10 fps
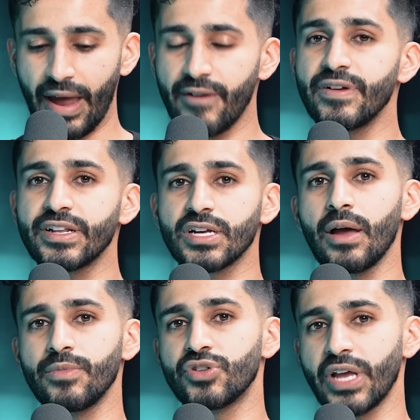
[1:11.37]
Every
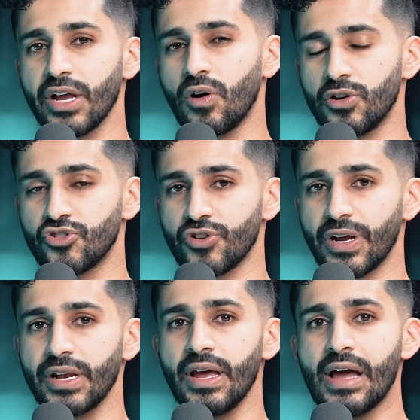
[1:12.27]
time you take on a
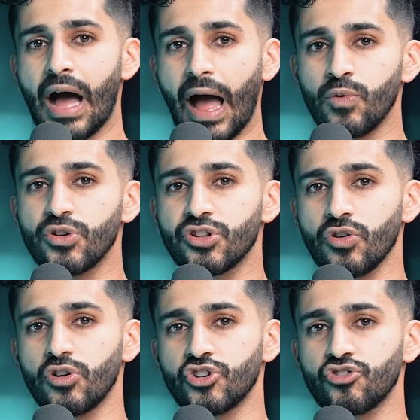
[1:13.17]
trade, I would
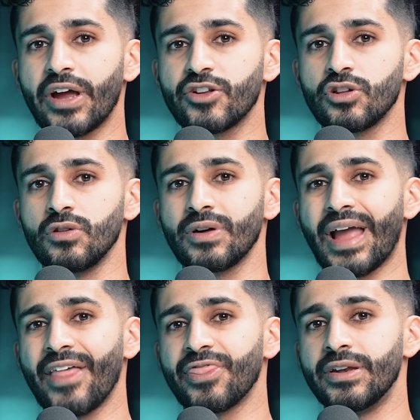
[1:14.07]
start trying to look
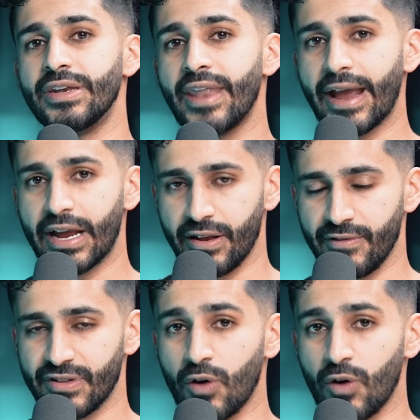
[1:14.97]
at the negatives.